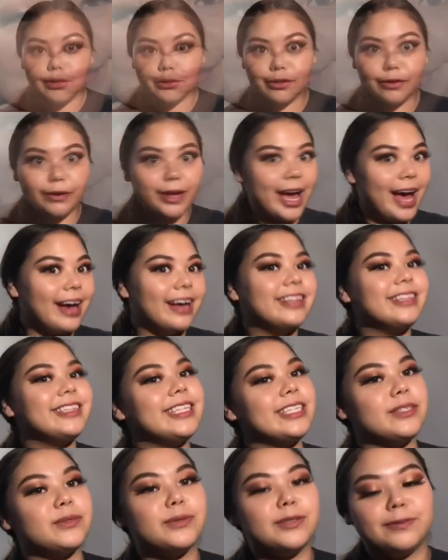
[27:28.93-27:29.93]
So yeah,
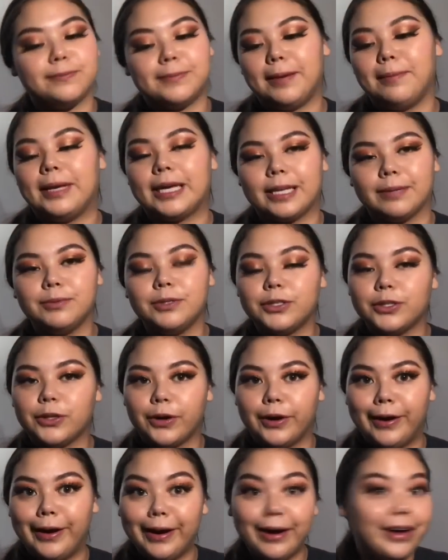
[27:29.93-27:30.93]
this was my makeup
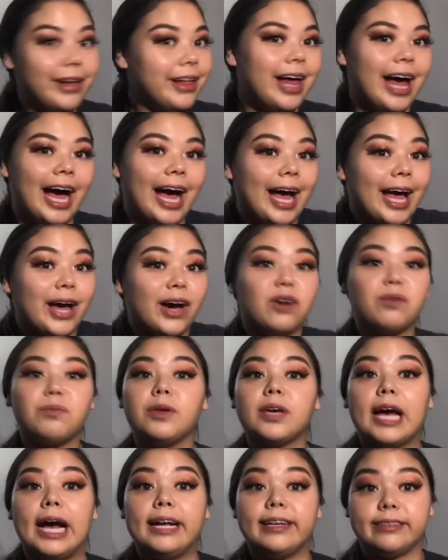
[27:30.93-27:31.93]
tutorial. I hope
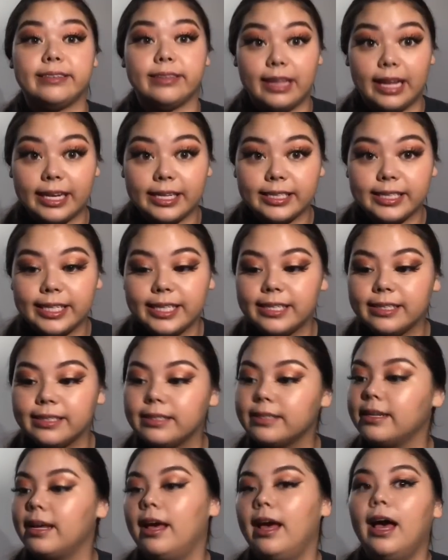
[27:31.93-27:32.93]
you guys liked
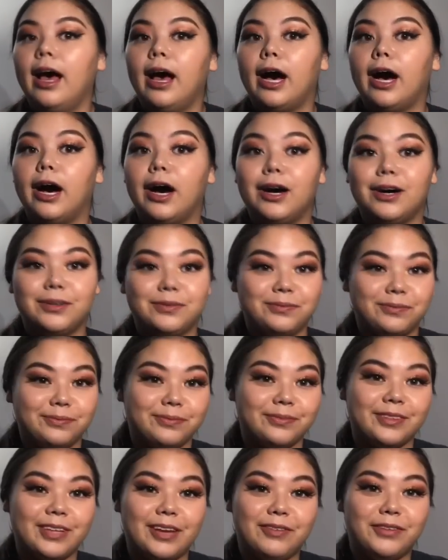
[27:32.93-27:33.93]
it.
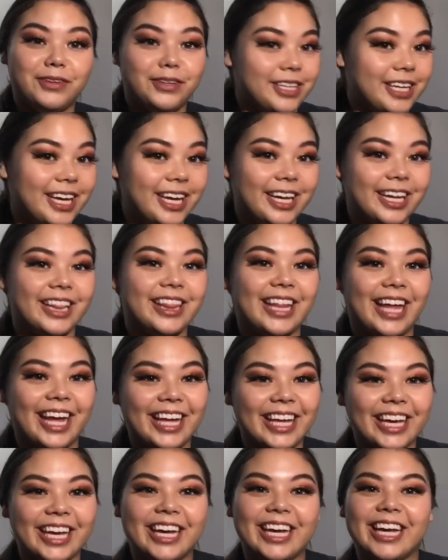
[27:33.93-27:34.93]
If you did,
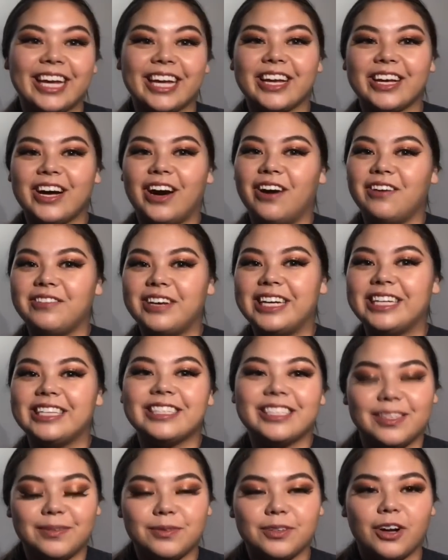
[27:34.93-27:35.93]
like it, comment,
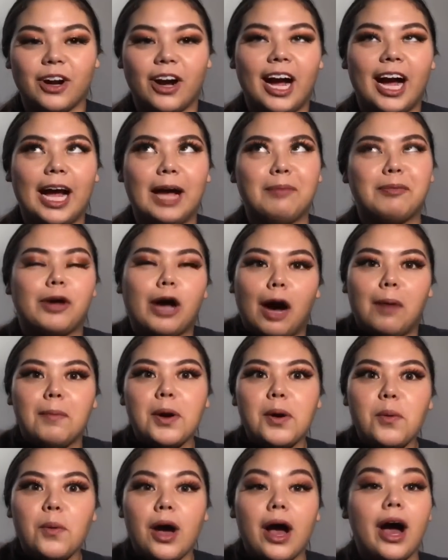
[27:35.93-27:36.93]
subscribe,
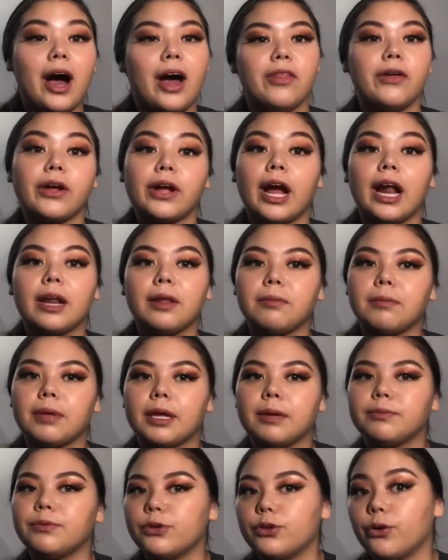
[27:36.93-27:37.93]
comment what other kind of
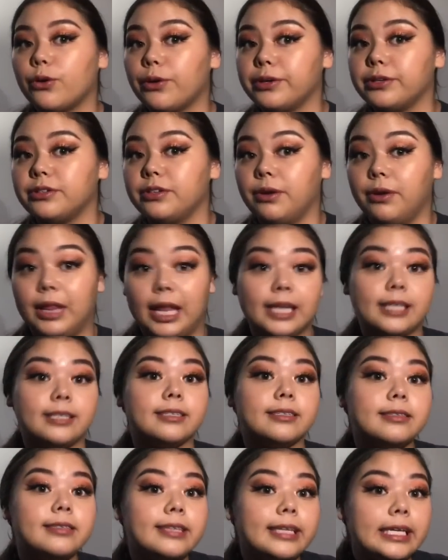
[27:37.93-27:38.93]
makeup tutorials you'd like
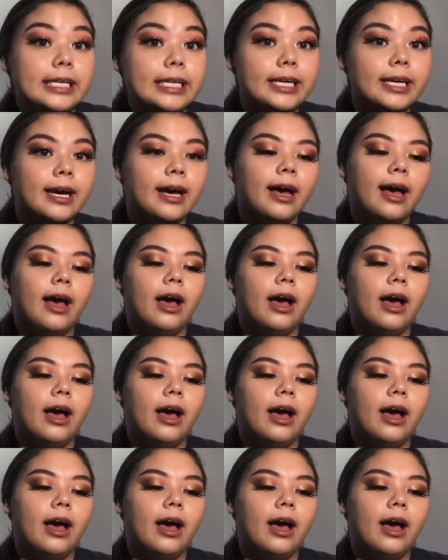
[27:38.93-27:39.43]
to see.